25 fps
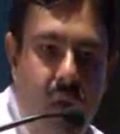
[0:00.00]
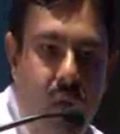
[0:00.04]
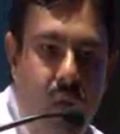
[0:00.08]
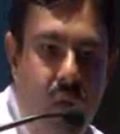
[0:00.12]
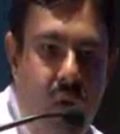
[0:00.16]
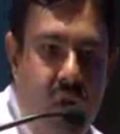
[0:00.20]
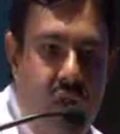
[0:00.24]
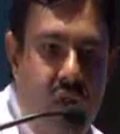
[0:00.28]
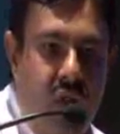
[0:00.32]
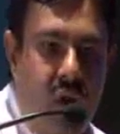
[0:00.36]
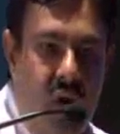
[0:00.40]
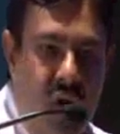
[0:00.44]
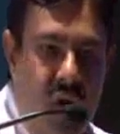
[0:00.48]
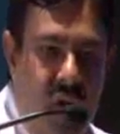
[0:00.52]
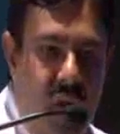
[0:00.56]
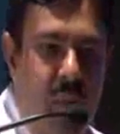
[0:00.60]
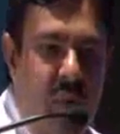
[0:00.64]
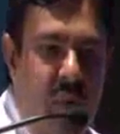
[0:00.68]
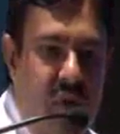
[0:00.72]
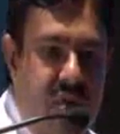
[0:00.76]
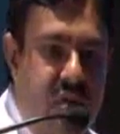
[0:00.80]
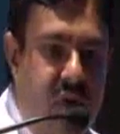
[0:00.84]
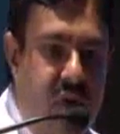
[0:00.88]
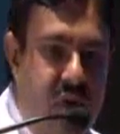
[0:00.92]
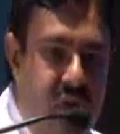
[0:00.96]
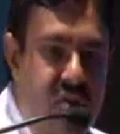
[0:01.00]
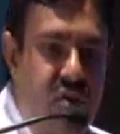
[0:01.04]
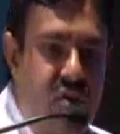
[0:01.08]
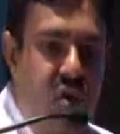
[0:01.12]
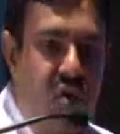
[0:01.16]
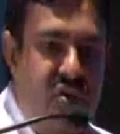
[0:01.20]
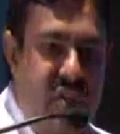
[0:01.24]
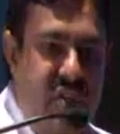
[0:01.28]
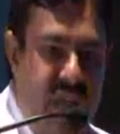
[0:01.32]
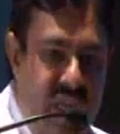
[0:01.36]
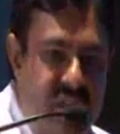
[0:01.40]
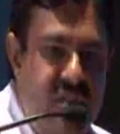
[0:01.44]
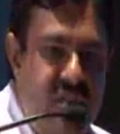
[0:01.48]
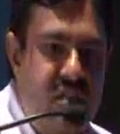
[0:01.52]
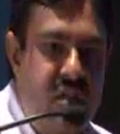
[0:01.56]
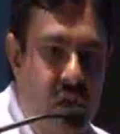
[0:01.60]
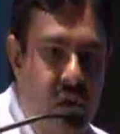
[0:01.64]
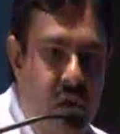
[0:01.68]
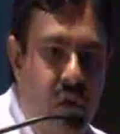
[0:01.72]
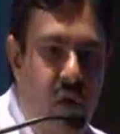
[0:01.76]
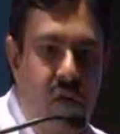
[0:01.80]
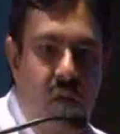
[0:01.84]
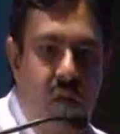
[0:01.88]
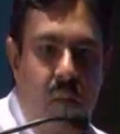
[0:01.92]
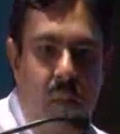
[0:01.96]
Only 30% is your
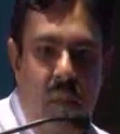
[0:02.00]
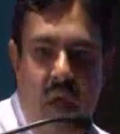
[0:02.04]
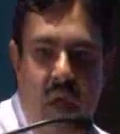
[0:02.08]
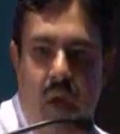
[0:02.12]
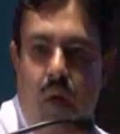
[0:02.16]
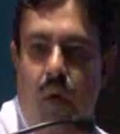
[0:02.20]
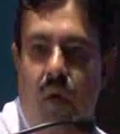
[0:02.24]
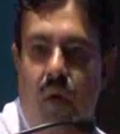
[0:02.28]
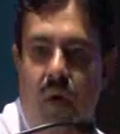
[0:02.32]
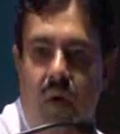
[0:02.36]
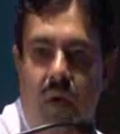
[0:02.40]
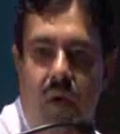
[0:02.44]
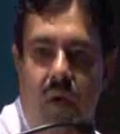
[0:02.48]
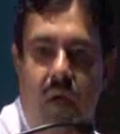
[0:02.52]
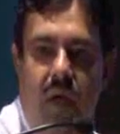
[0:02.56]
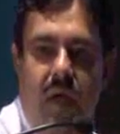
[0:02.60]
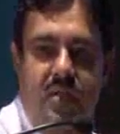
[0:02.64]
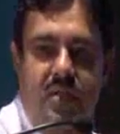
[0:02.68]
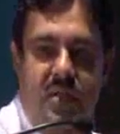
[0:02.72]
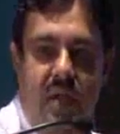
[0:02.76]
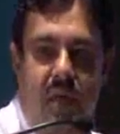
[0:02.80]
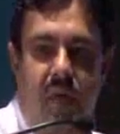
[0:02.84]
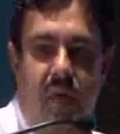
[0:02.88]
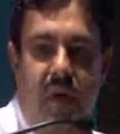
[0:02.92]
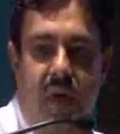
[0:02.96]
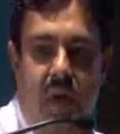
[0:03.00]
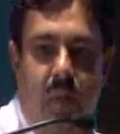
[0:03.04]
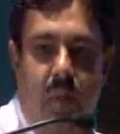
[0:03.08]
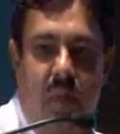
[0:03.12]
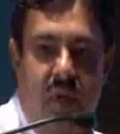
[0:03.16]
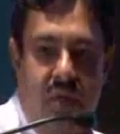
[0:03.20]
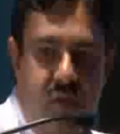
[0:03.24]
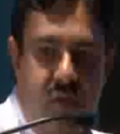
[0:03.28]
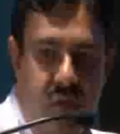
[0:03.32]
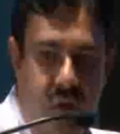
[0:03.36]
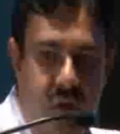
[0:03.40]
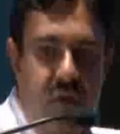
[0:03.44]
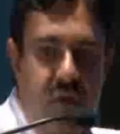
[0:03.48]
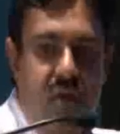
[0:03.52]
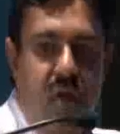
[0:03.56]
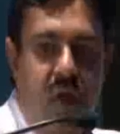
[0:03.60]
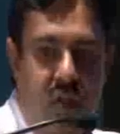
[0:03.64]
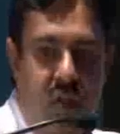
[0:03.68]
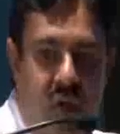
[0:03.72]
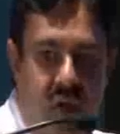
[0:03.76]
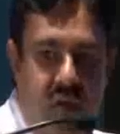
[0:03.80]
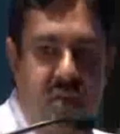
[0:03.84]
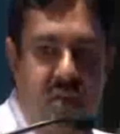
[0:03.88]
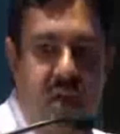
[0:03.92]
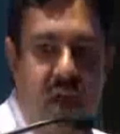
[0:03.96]
sensor or the payload, and 70% is
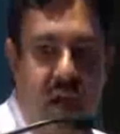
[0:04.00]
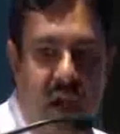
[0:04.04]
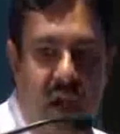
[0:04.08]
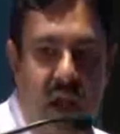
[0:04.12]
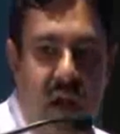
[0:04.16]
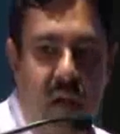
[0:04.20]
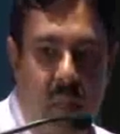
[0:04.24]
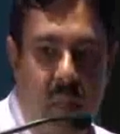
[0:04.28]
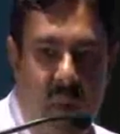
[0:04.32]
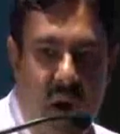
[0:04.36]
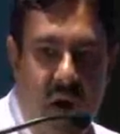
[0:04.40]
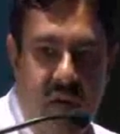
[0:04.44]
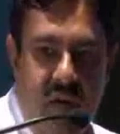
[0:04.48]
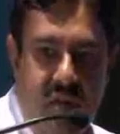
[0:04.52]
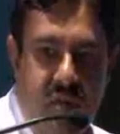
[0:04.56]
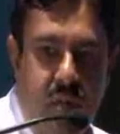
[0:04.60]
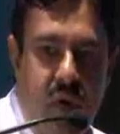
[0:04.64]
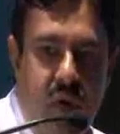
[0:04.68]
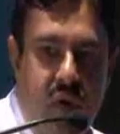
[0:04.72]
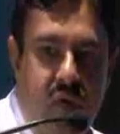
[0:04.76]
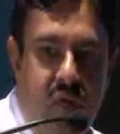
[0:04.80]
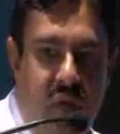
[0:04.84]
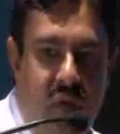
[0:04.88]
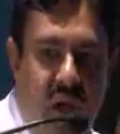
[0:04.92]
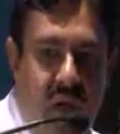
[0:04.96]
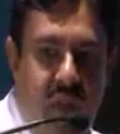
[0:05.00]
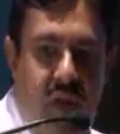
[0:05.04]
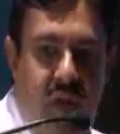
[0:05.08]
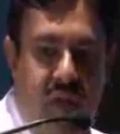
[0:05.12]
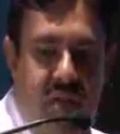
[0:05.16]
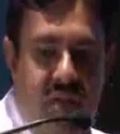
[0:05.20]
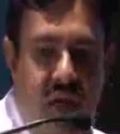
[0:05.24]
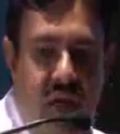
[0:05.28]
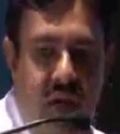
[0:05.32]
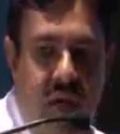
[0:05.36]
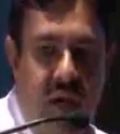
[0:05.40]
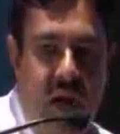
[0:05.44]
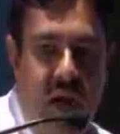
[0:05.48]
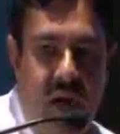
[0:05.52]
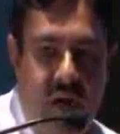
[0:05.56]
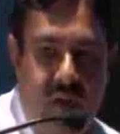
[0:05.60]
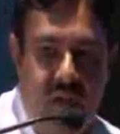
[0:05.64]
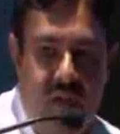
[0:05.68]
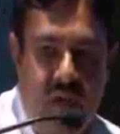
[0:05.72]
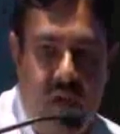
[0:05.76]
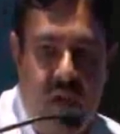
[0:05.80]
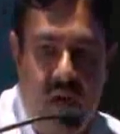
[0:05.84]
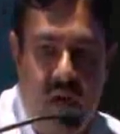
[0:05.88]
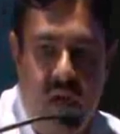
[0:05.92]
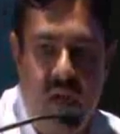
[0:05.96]
other satellite parts, because finally satellite
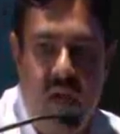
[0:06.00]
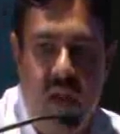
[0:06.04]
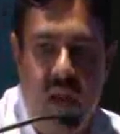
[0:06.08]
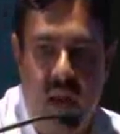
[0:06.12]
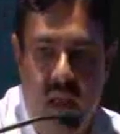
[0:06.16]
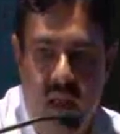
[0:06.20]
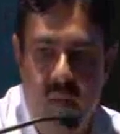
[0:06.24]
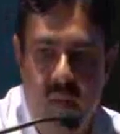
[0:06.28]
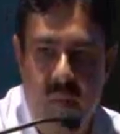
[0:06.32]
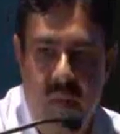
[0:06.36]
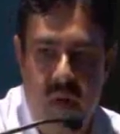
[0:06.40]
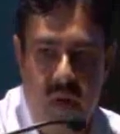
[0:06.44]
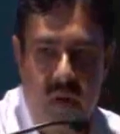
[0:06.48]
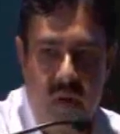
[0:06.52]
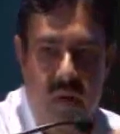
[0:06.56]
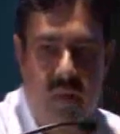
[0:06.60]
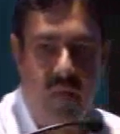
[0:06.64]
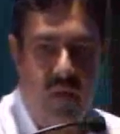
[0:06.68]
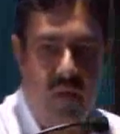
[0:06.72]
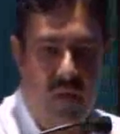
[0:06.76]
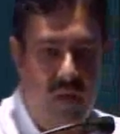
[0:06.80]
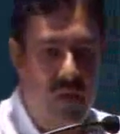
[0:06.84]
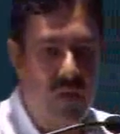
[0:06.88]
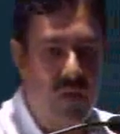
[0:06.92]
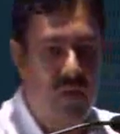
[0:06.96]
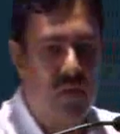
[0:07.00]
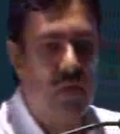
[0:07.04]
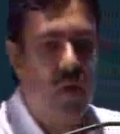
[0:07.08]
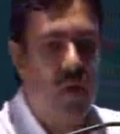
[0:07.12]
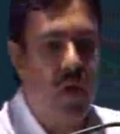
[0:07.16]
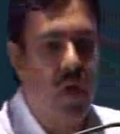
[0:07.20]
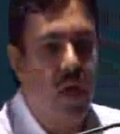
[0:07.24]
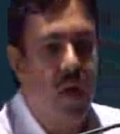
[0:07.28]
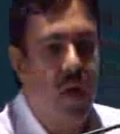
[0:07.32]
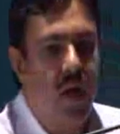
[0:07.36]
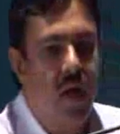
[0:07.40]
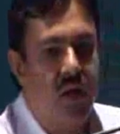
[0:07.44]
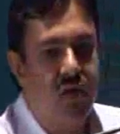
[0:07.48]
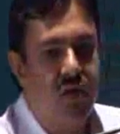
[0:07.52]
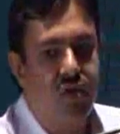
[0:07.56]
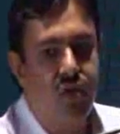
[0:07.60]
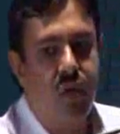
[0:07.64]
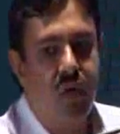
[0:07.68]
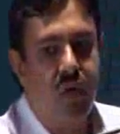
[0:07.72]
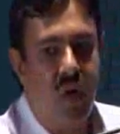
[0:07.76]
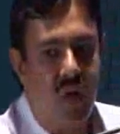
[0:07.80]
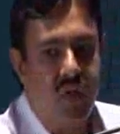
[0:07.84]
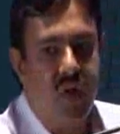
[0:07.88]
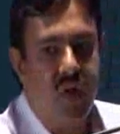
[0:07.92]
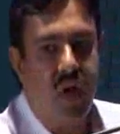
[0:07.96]
is a critical element which has
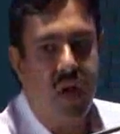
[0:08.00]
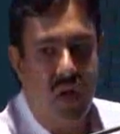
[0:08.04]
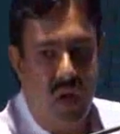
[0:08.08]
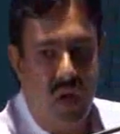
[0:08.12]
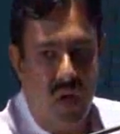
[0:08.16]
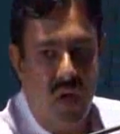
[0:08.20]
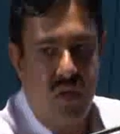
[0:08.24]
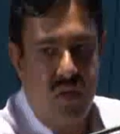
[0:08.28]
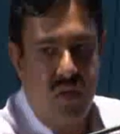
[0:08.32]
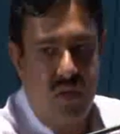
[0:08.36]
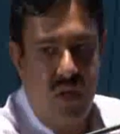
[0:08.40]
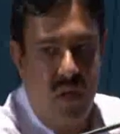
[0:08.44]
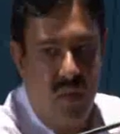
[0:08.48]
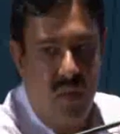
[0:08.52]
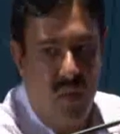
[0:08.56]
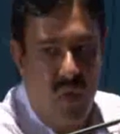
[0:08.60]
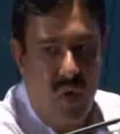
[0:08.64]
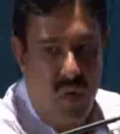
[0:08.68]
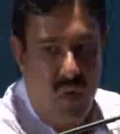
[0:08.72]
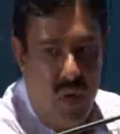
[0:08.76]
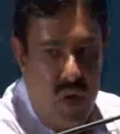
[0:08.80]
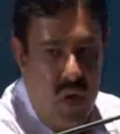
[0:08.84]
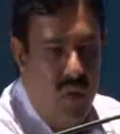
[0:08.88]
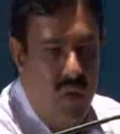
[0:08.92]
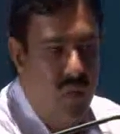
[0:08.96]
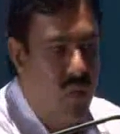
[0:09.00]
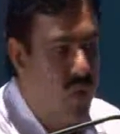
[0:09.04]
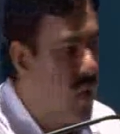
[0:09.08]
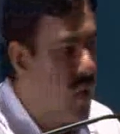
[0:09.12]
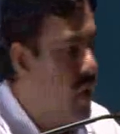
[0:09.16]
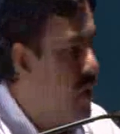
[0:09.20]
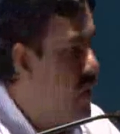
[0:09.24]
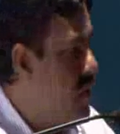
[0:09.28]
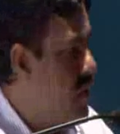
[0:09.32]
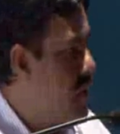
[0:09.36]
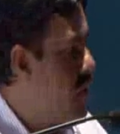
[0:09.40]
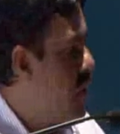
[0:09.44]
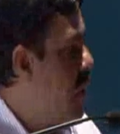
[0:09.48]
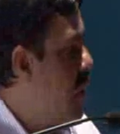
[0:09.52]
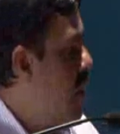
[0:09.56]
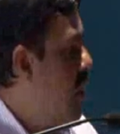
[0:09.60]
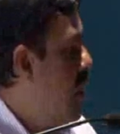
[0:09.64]
to run continuously for 24 hours.